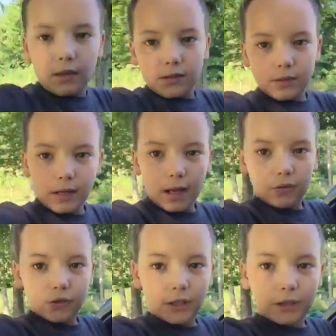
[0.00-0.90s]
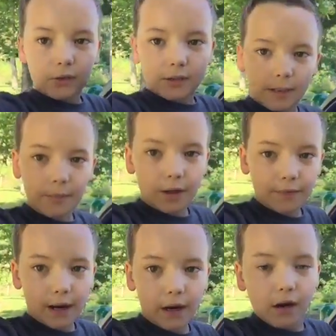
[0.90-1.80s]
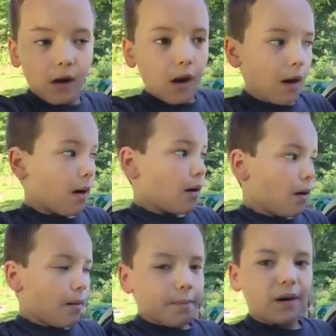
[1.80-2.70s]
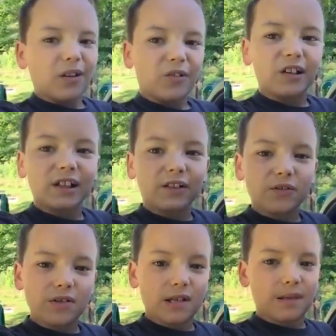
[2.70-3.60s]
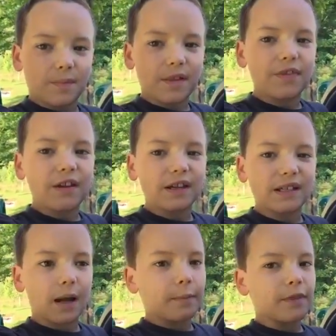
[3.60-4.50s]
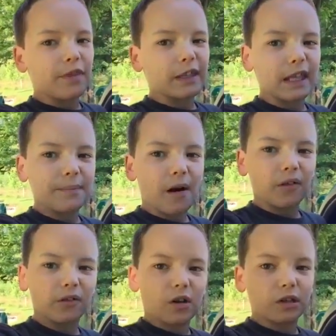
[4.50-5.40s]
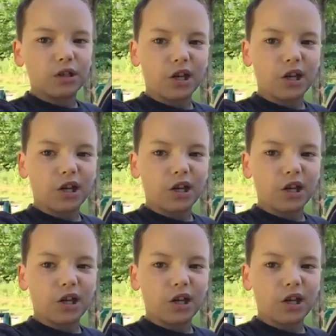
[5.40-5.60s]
So yeah, I'll try to do something on there. But really, there's just some things I've been thinking about on this